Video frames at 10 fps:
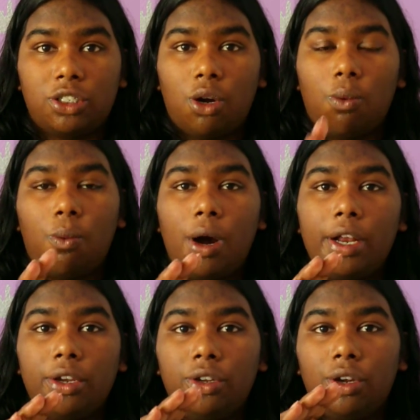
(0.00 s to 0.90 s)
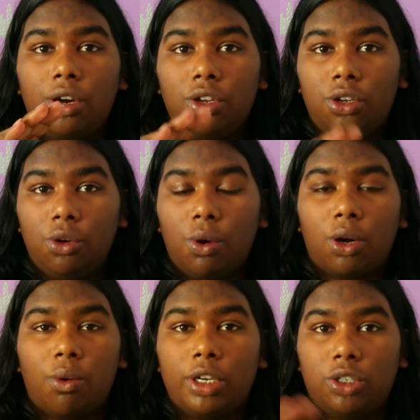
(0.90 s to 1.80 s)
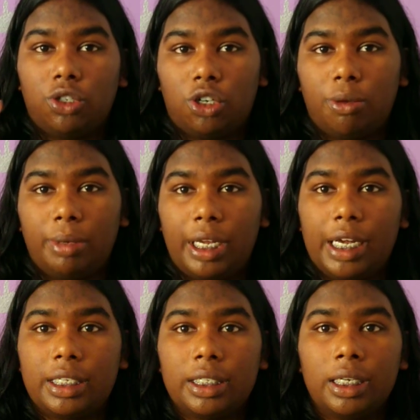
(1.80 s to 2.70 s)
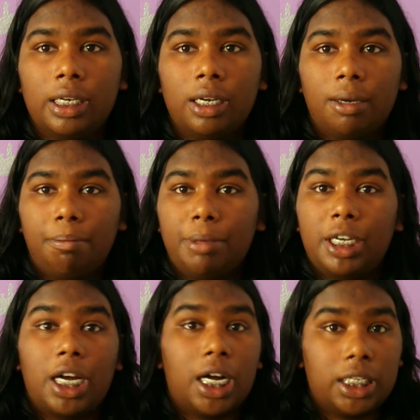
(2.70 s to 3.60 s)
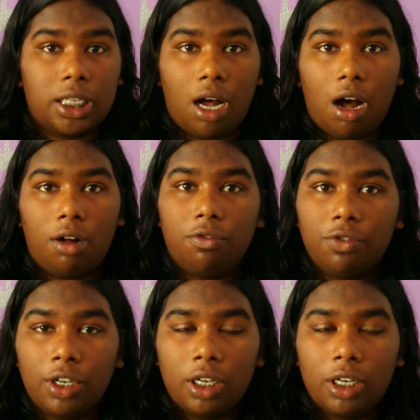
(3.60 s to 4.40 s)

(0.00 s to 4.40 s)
So what you are going to terminate because of.